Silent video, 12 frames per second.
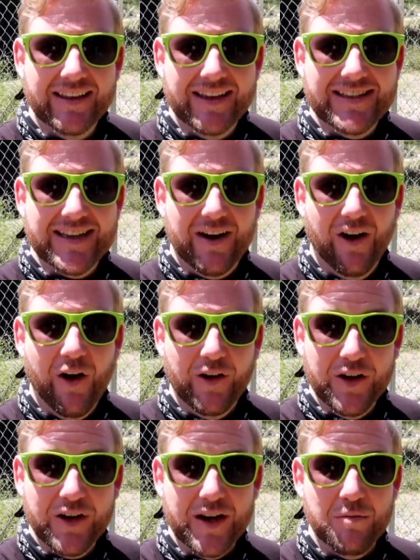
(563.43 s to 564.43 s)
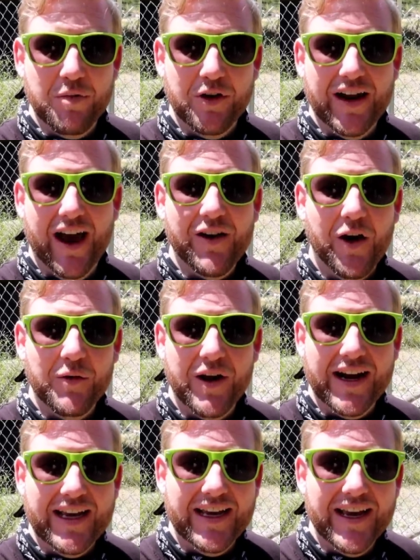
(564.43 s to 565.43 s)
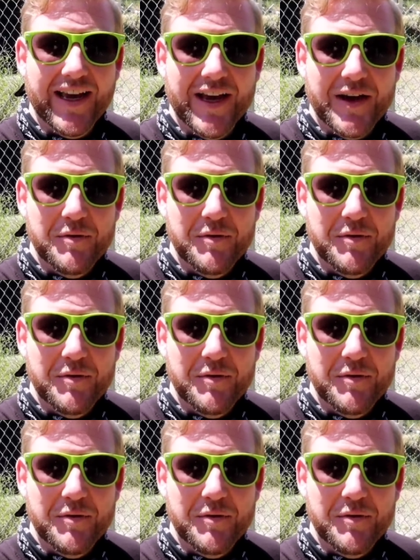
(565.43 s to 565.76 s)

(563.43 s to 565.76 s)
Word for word: They said, oh, you're getting burnt out already.